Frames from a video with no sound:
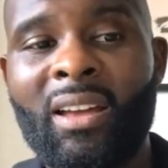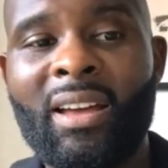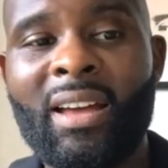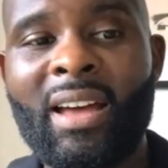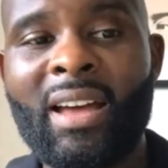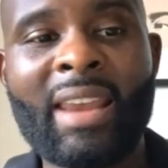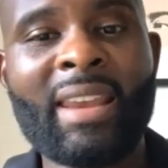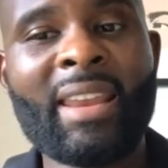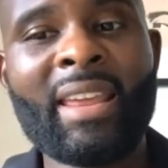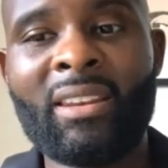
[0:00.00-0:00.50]

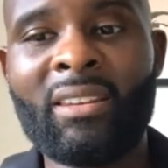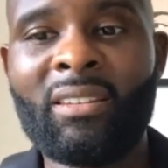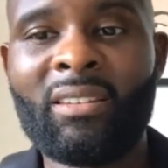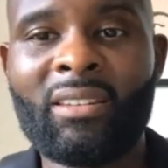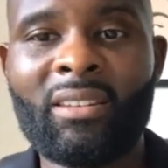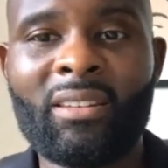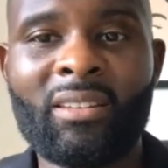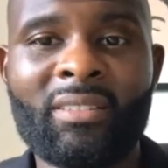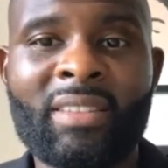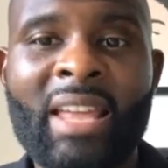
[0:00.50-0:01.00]
And then
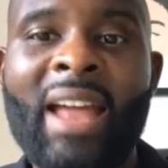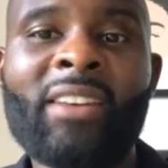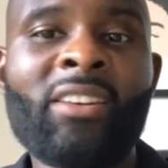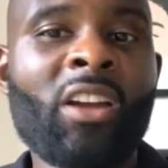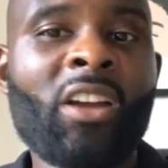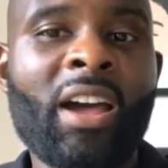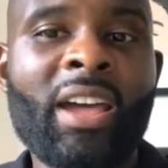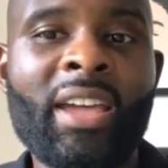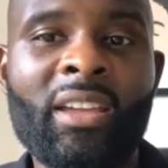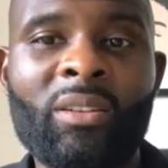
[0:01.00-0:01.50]
that
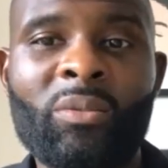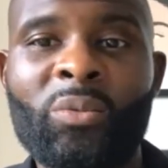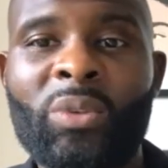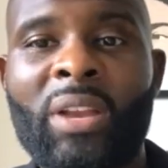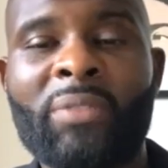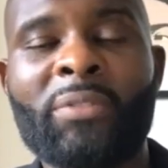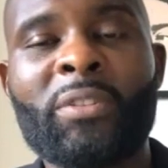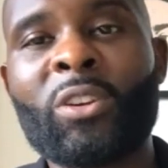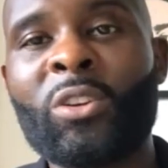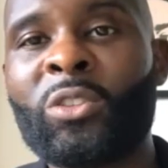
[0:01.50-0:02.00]
night we'd
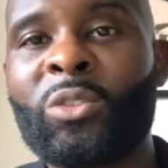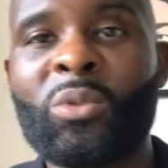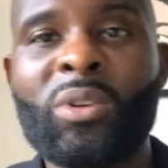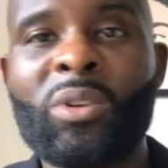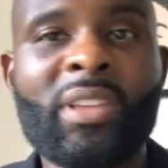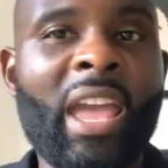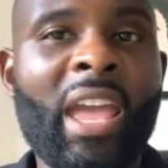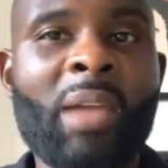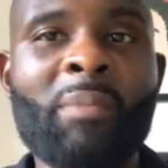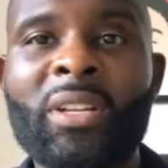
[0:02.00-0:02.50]
have to go to a
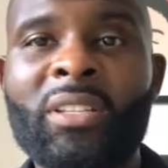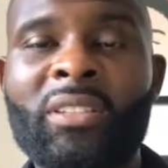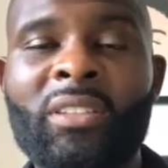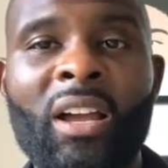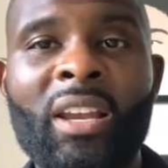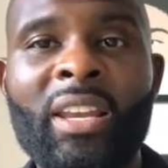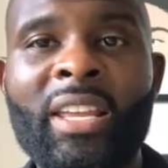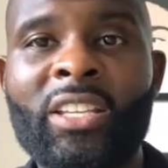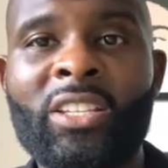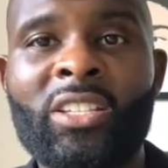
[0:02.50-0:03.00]
game at
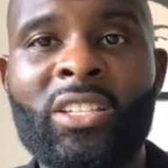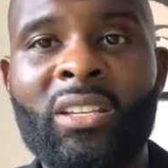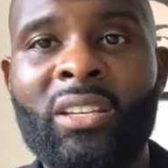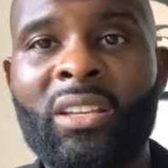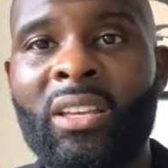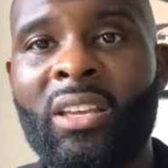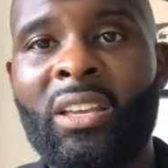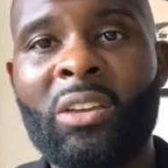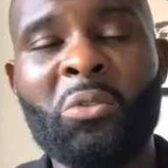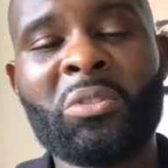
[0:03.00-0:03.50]
Dulwich.
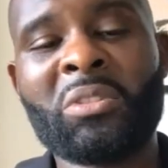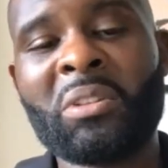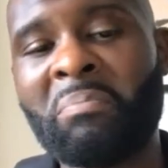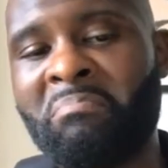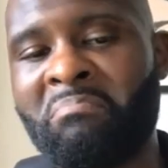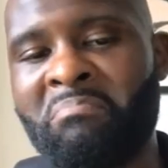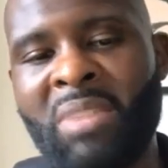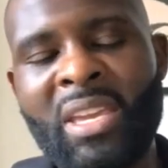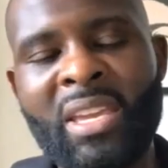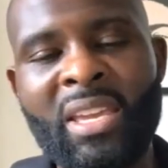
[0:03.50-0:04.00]
It was
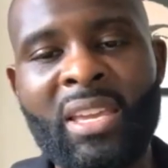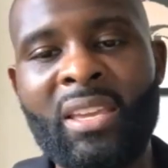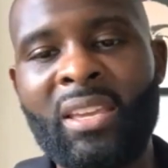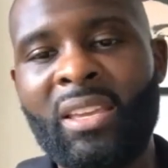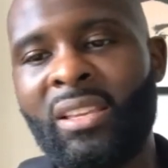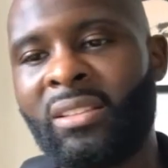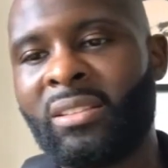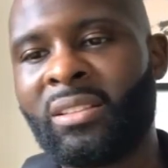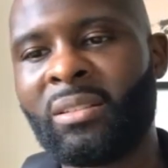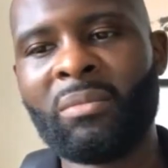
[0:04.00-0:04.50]

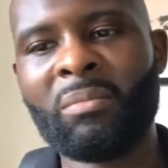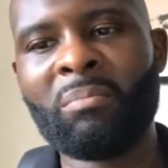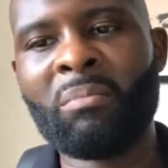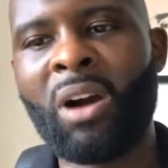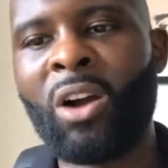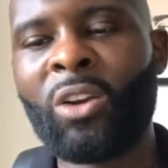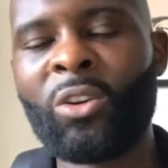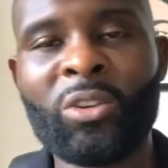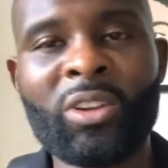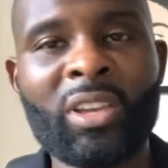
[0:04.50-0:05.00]
me,
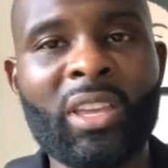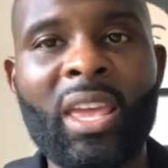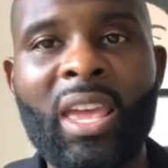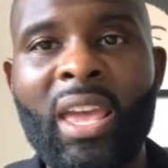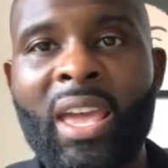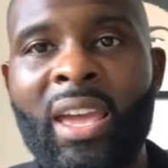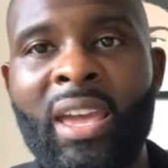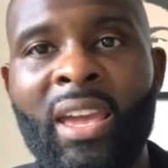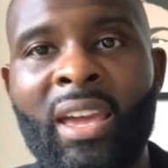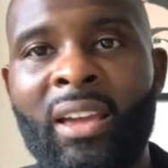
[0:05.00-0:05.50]
Marlon
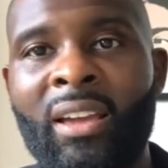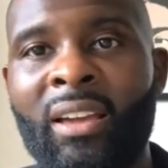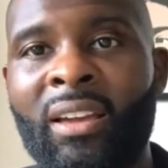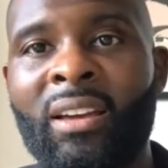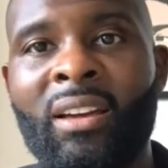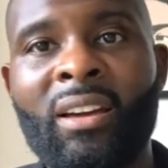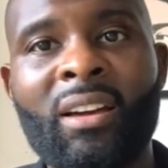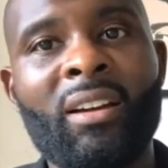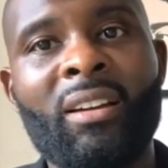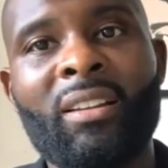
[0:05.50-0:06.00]
King,
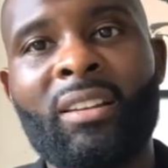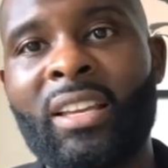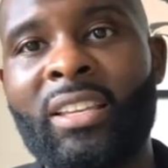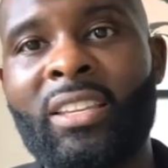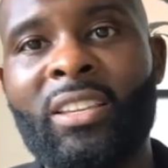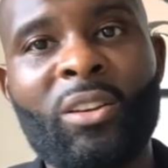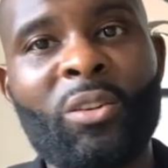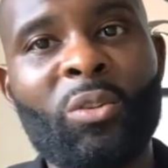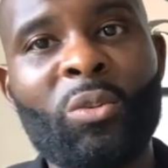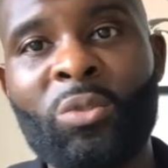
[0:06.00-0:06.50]

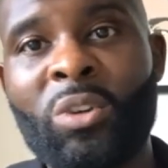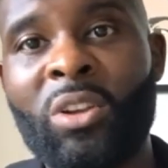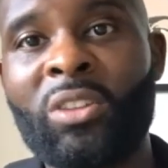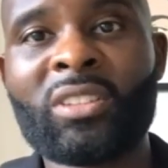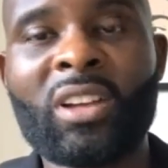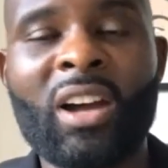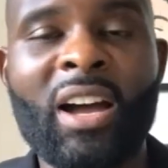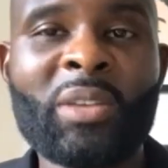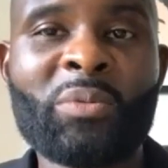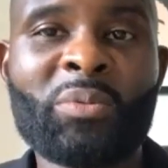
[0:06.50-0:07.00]
all those
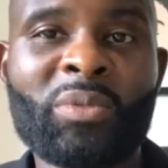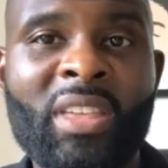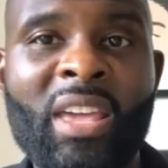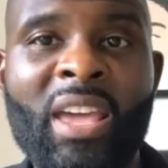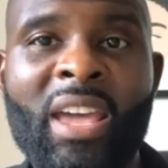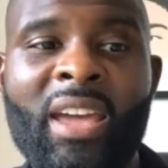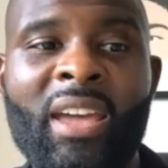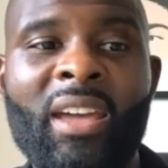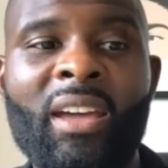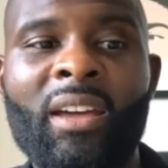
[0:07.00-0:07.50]
guys were
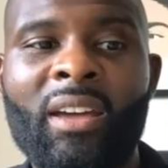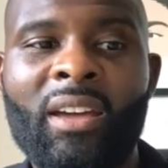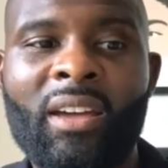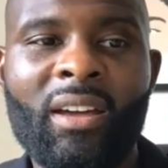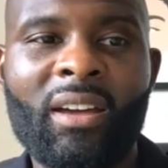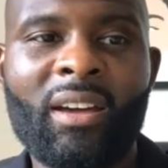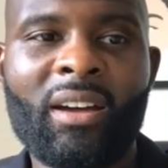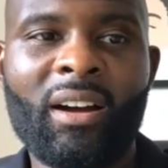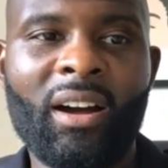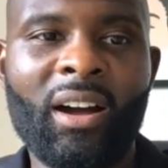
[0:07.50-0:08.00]
there.
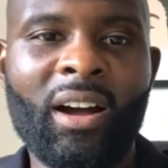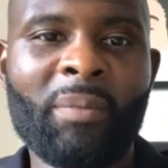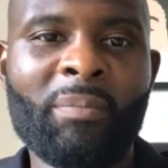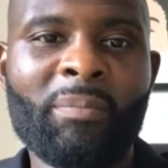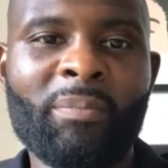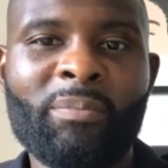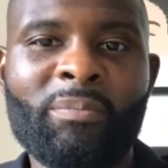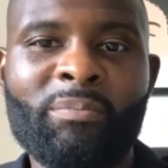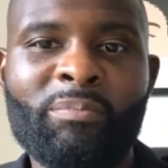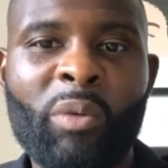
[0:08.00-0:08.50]

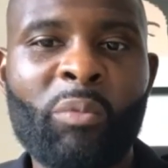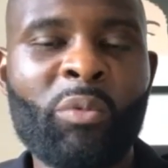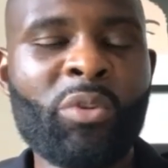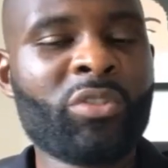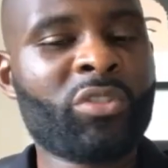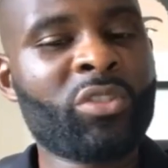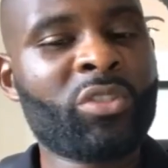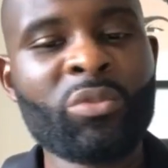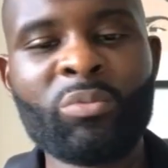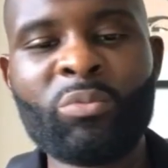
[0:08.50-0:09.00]
But we
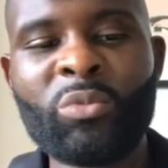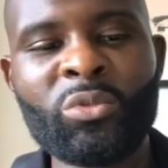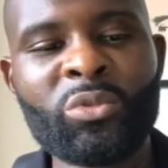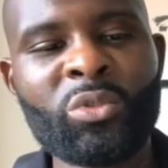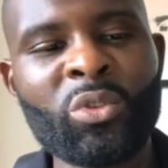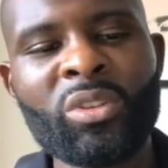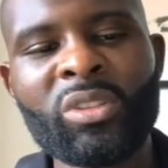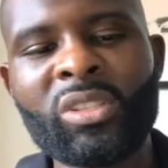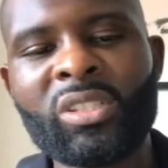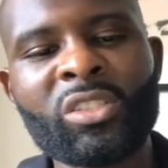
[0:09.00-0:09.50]
were
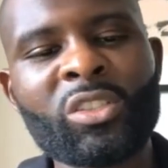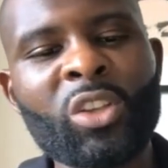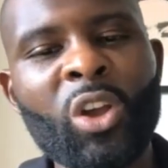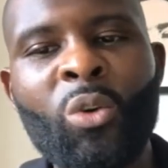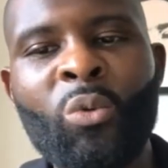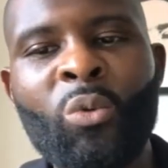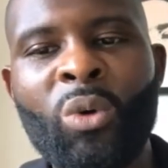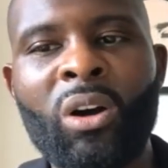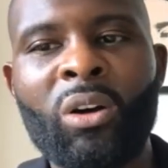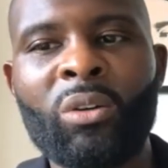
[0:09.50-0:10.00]
doing so
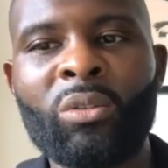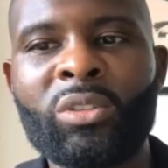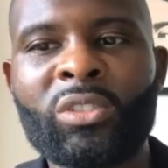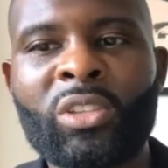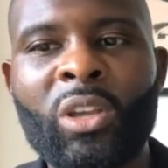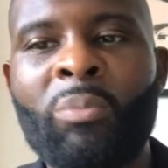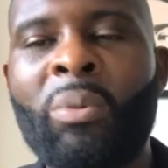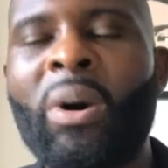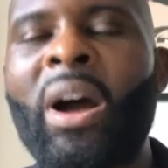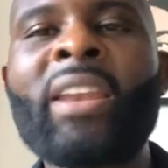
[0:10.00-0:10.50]
well.
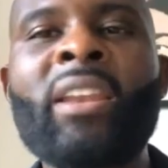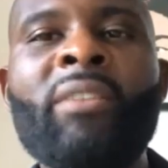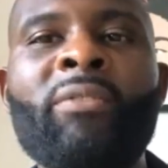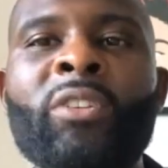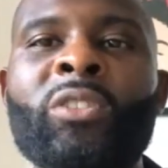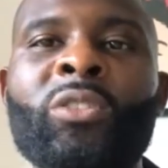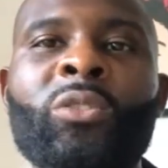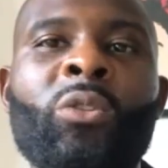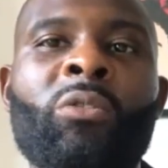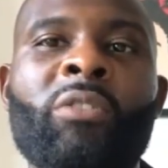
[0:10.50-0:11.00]
But I never
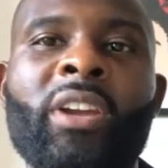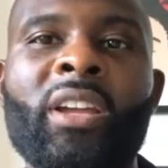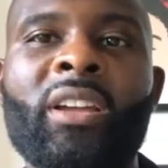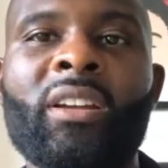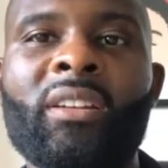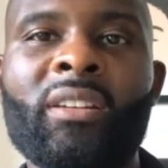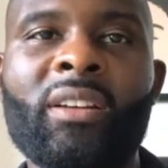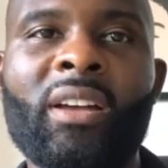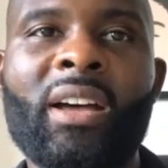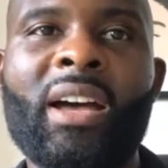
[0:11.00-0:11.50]
saw it
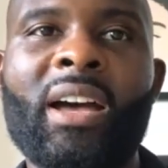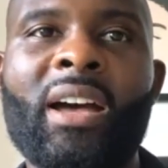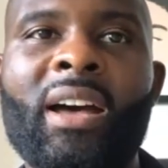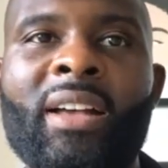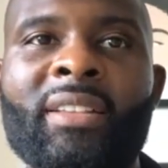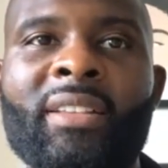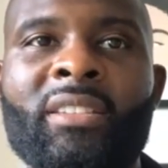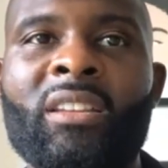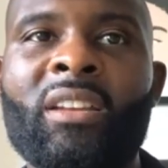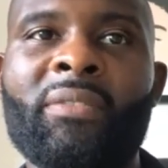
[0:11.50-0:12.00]

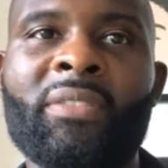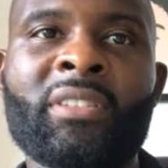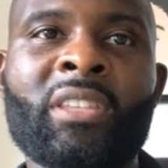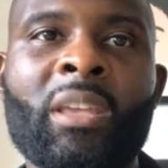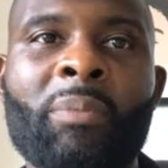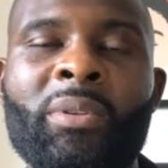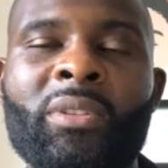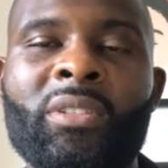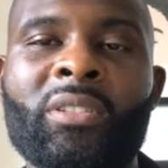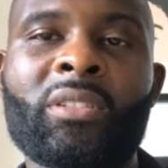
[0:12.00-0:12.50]
as another
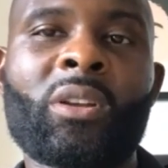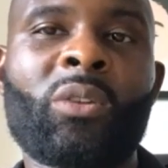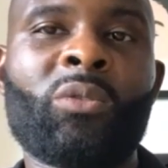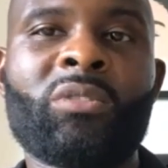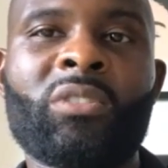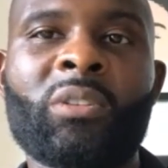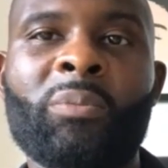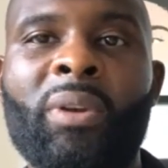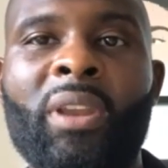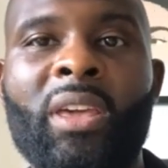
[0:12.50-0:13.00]
stepping stone
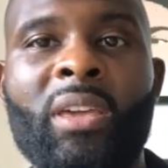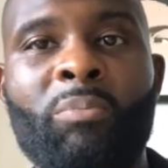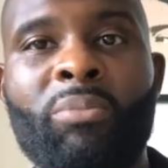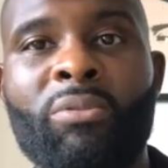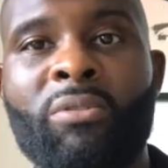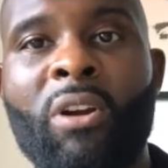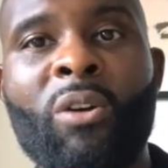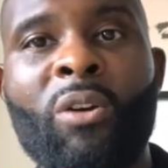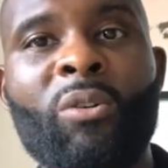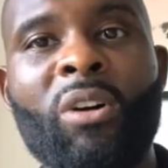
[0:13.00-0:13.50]
to play
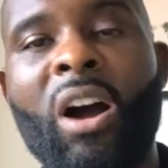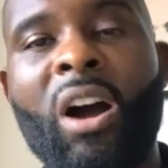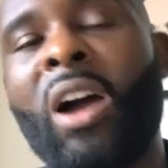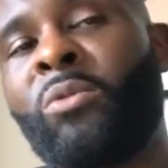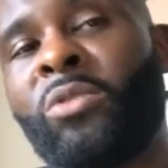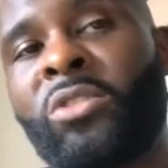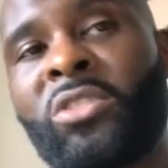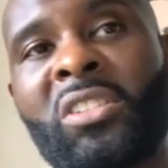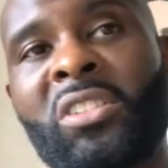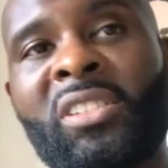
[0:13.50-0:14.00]
pro. I
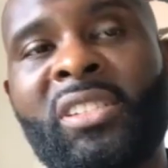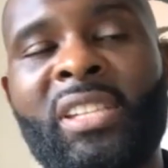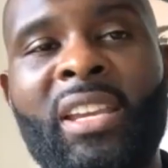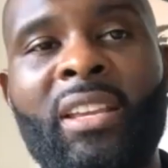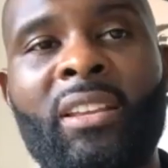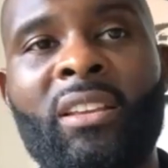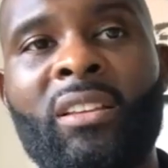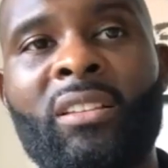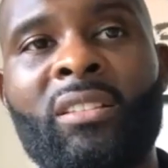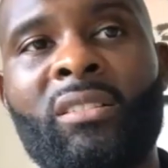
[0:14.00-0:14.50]
was just
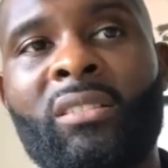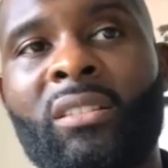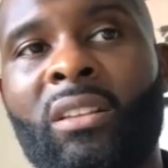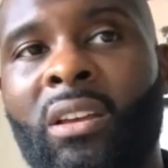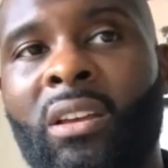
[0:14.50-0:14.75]
seeing it as,